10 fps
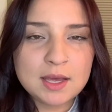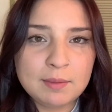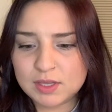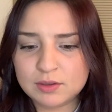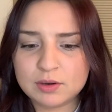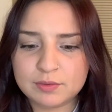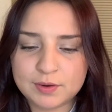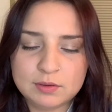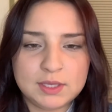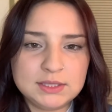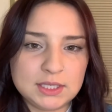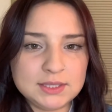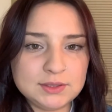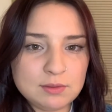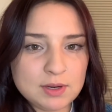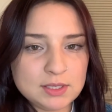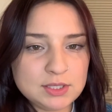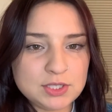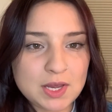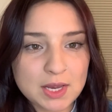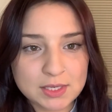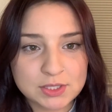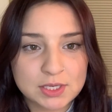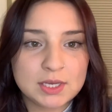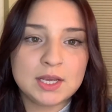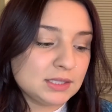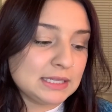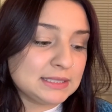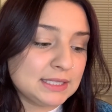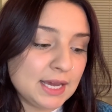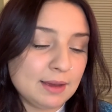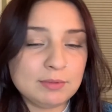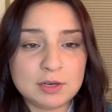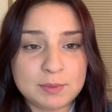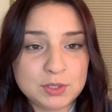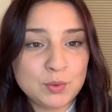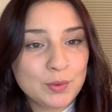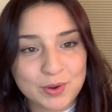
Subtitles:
there are a few things that I still wanted to change, and today I'm going to be doing one of